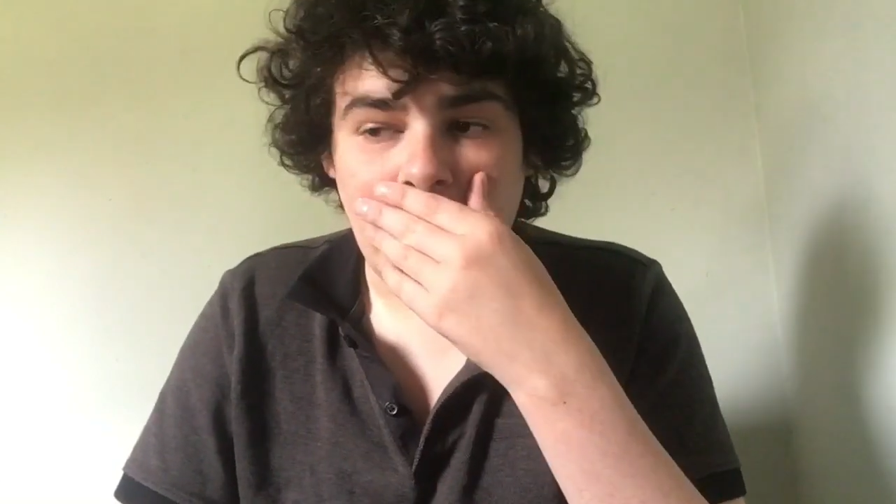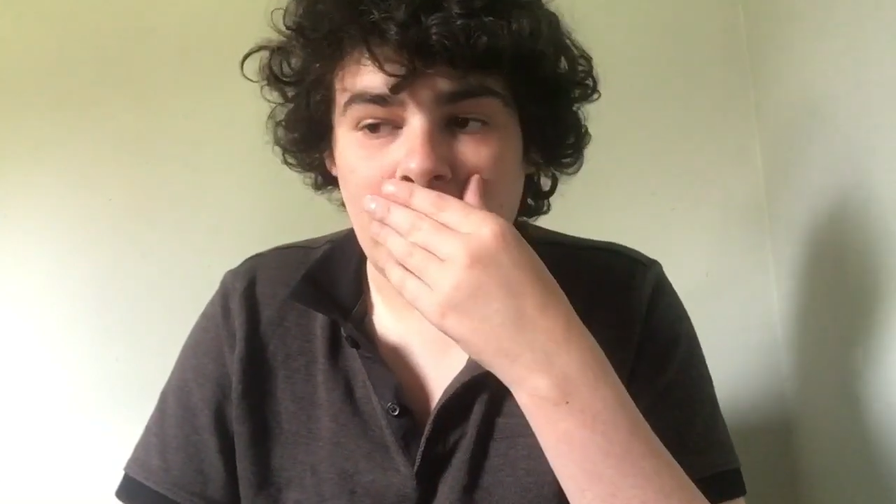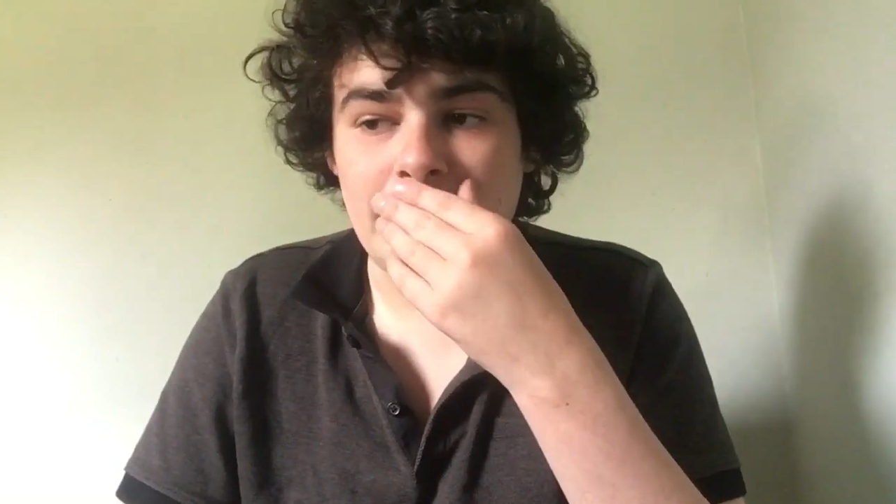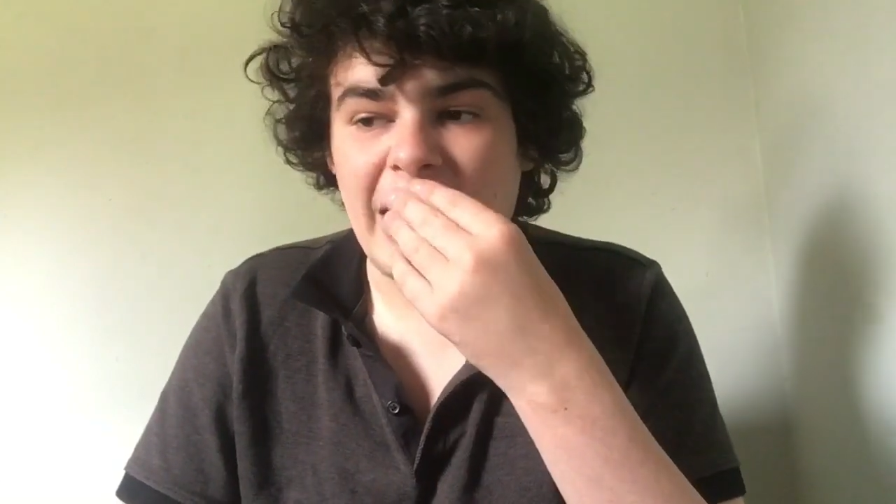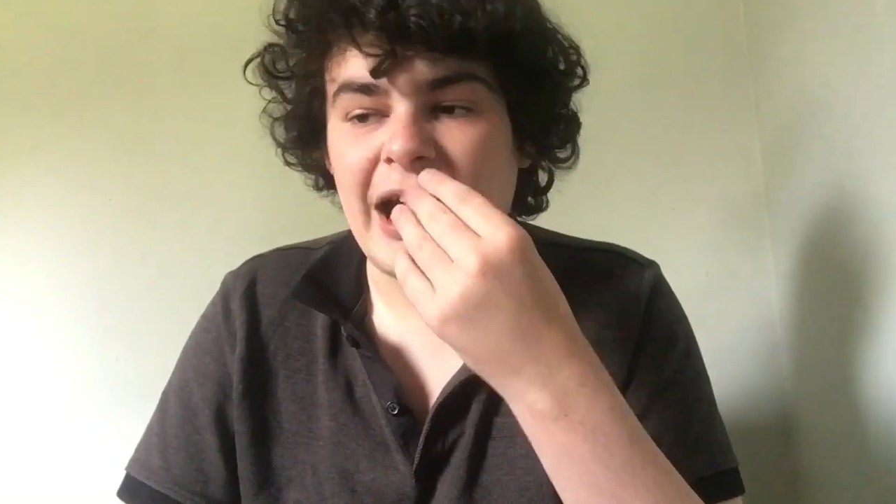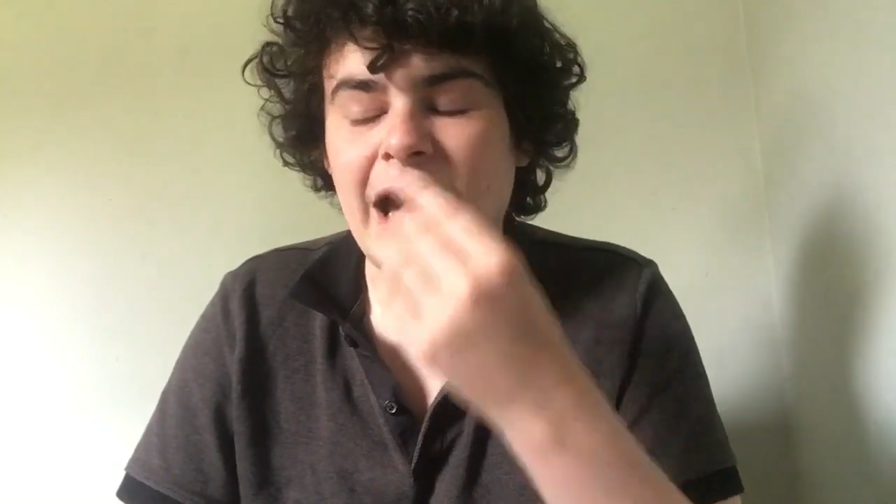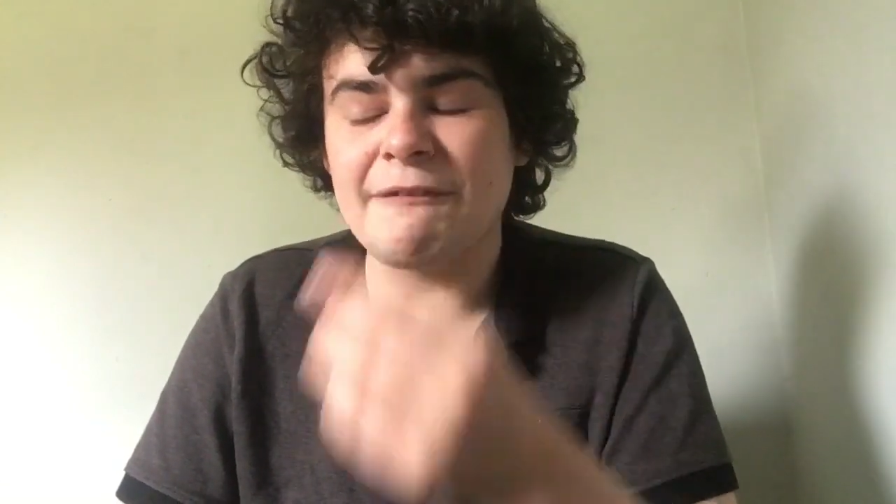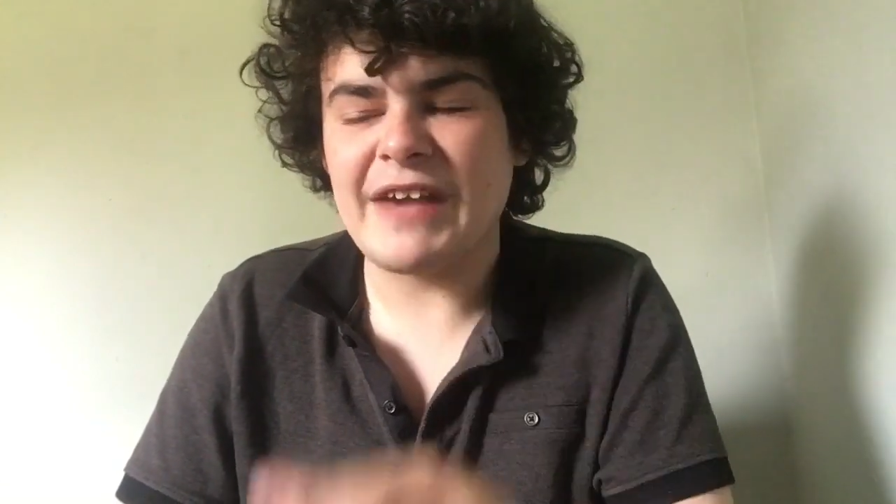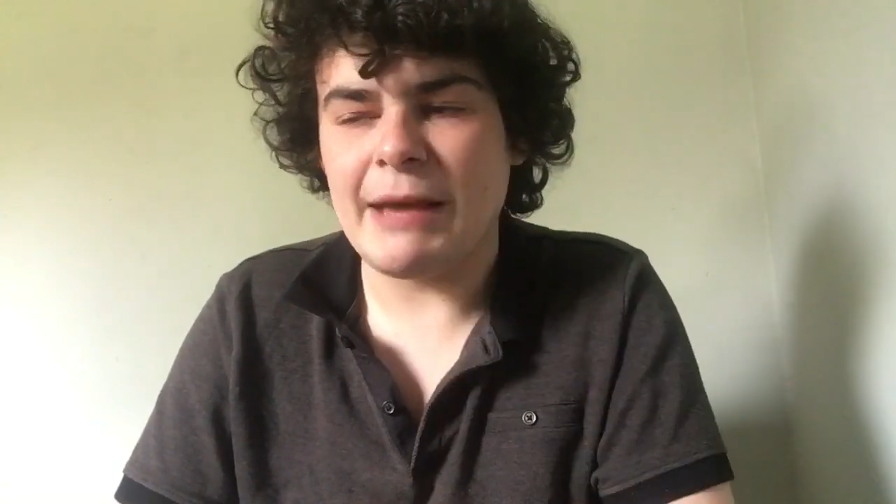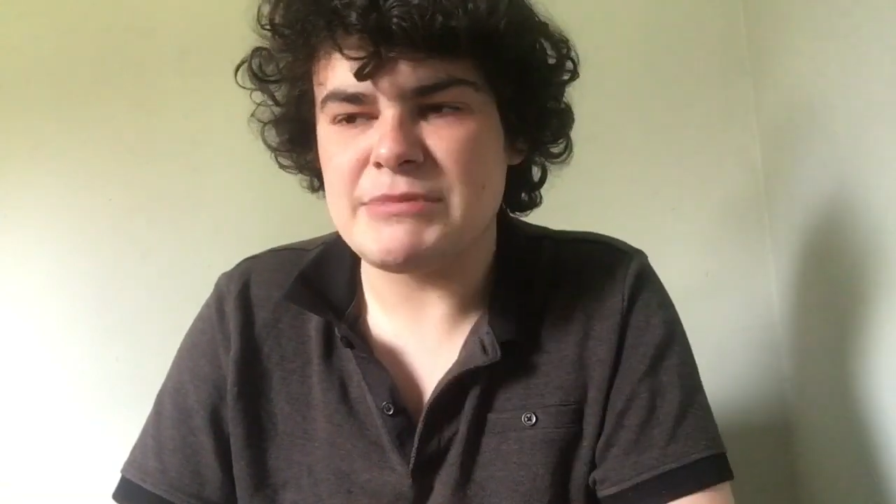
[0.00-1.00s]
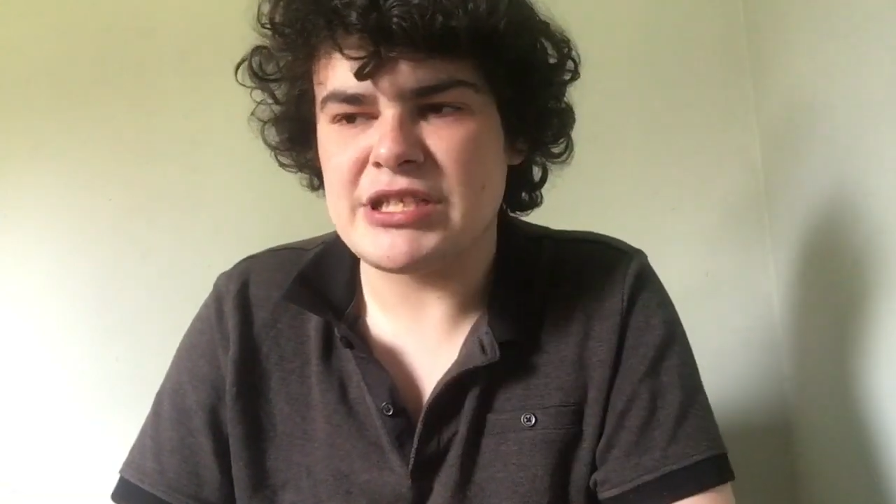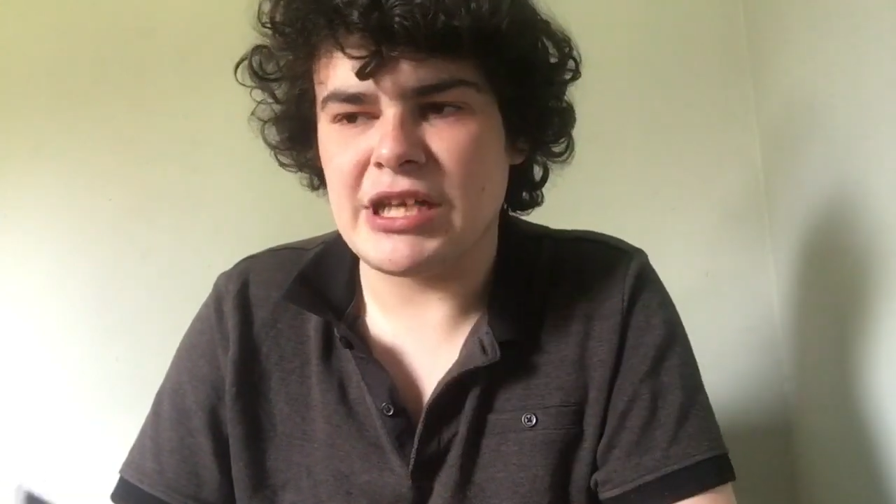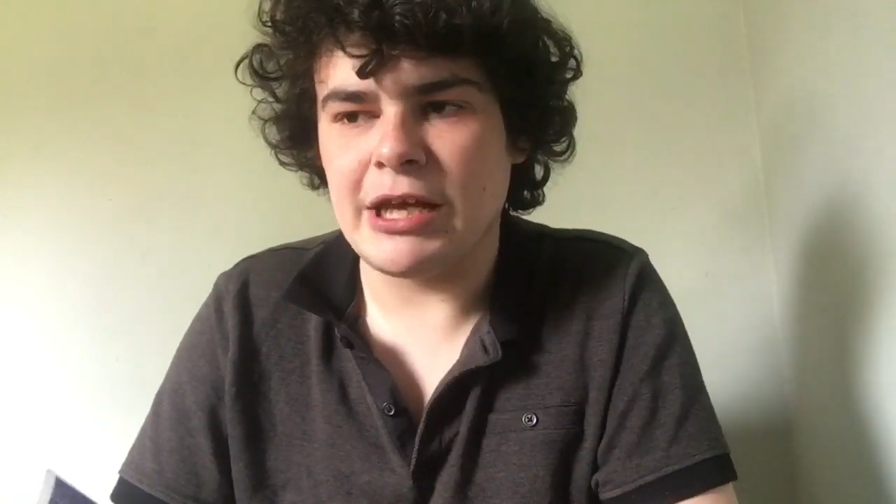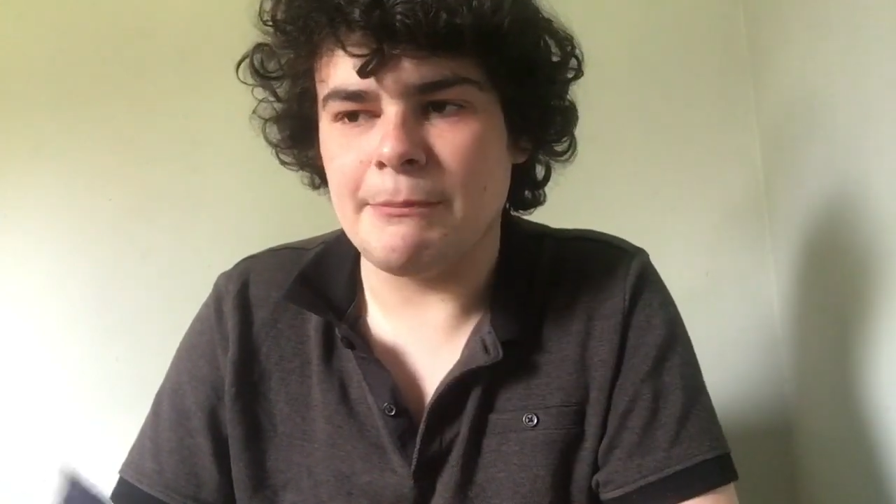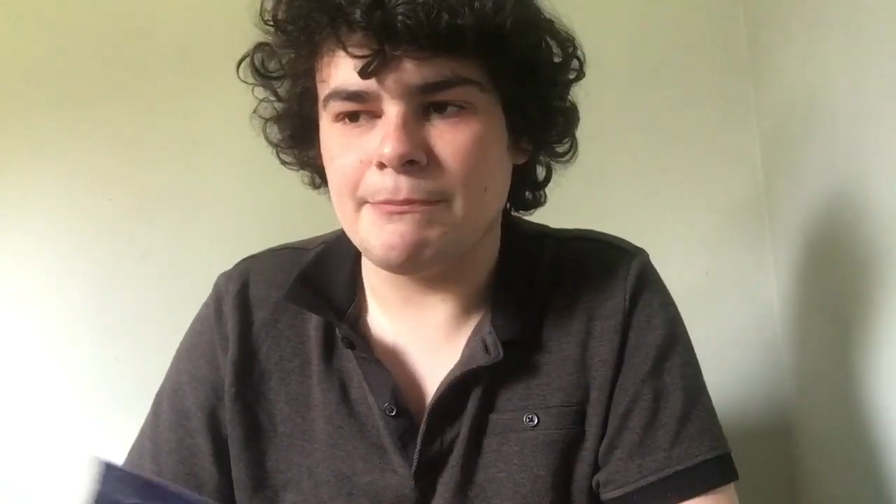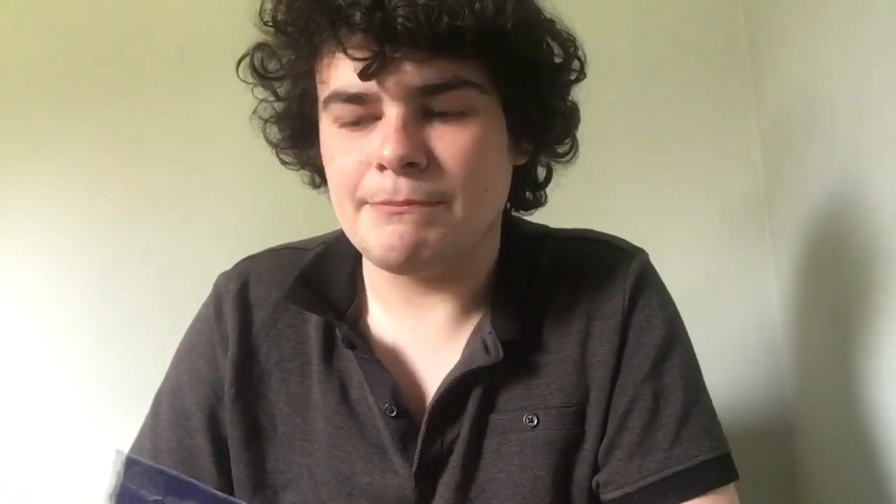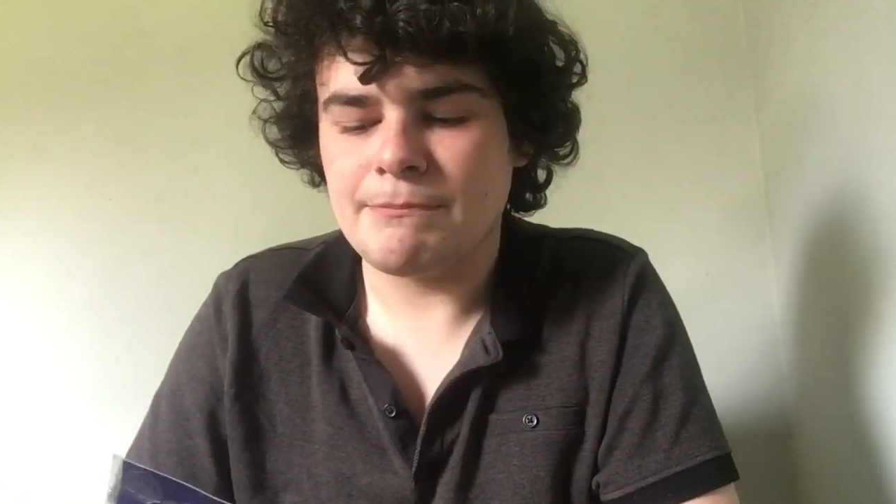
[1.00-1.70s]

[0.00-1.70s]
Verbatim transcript: um, I, have kept um,